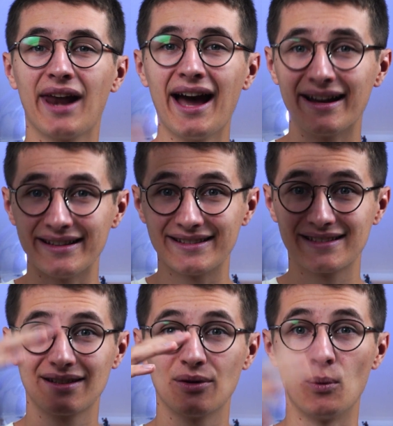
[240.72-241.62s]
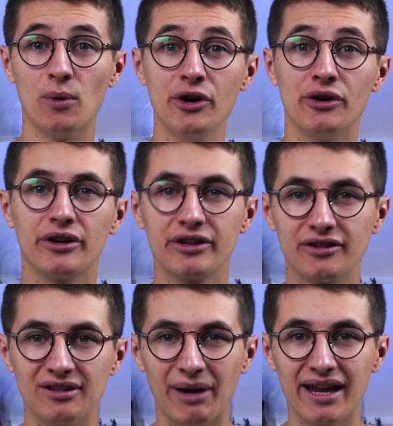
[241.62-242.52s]
lights work
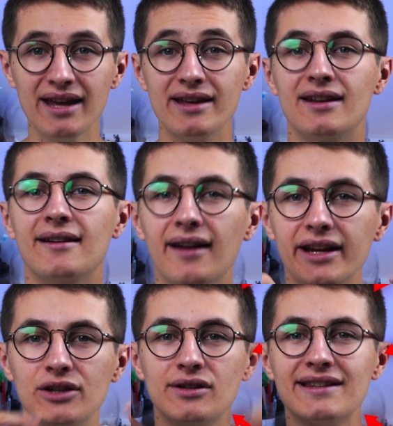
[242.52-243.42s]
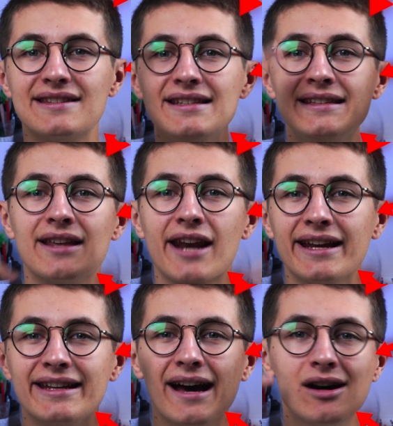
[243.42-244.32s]
on my head, like you can see it
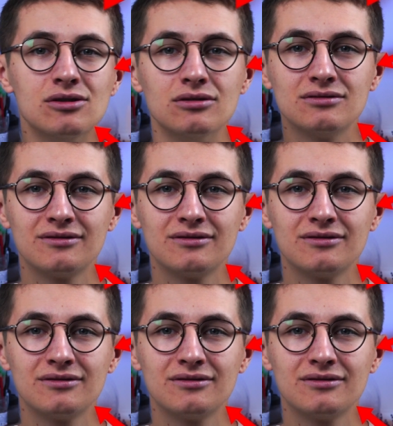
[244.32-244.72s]
right now,